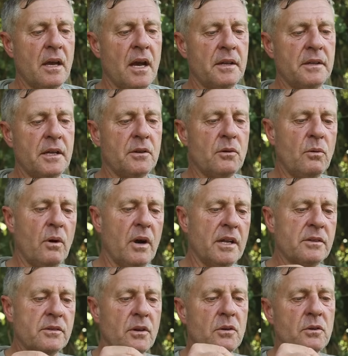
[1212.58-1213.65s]
And then all I
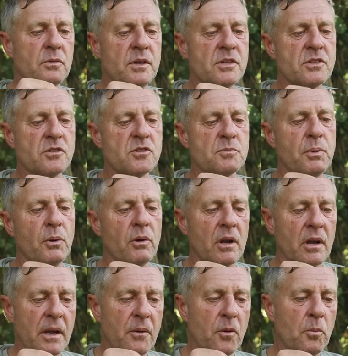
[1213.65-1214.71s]
do is I just put
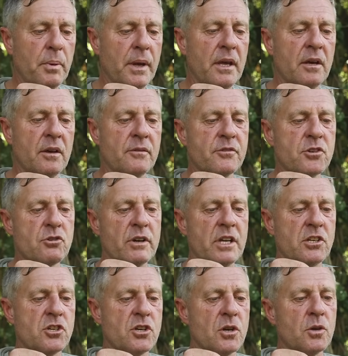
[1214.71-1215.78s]
a little bit of
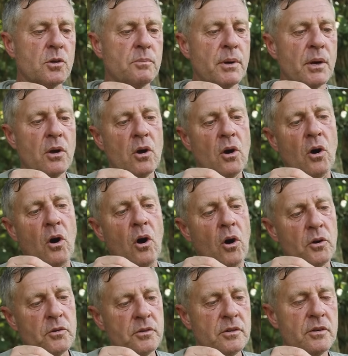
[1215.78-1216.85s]
shrink tube
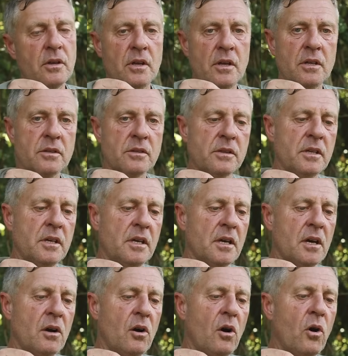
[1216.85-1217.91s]
on
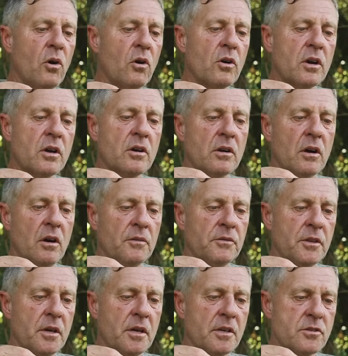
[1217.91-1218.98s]
the hook
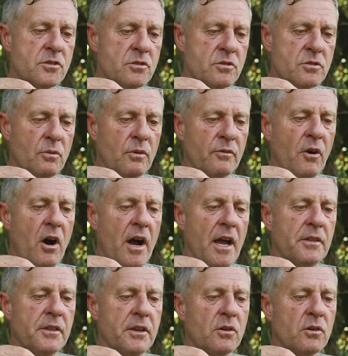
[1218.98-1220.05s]
on the sort of eye
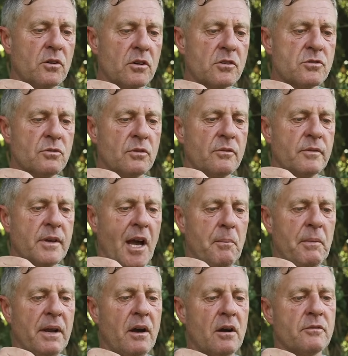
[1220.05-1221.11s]
of the hook, sort of
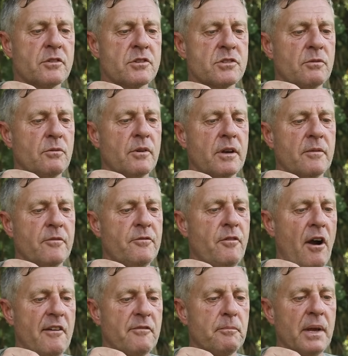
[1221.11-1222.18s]
coming over sort of
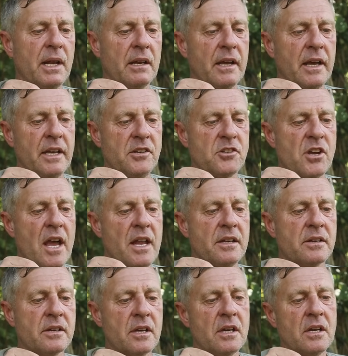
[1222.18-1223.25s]
5 mil at each
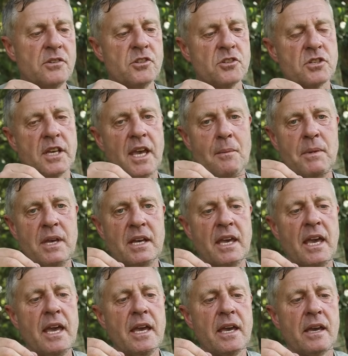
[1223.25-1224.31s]
end, just to get me a
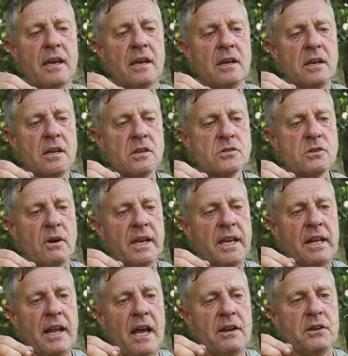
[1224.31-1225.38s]
kick. So I
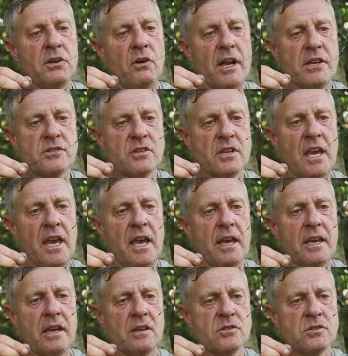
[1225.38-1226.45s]
get that nice
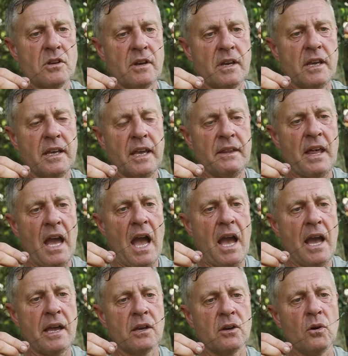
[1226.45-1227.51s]
kick so I can get that
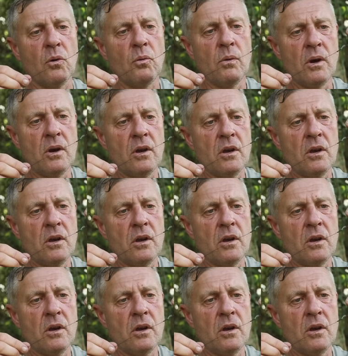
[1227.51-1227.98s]
angle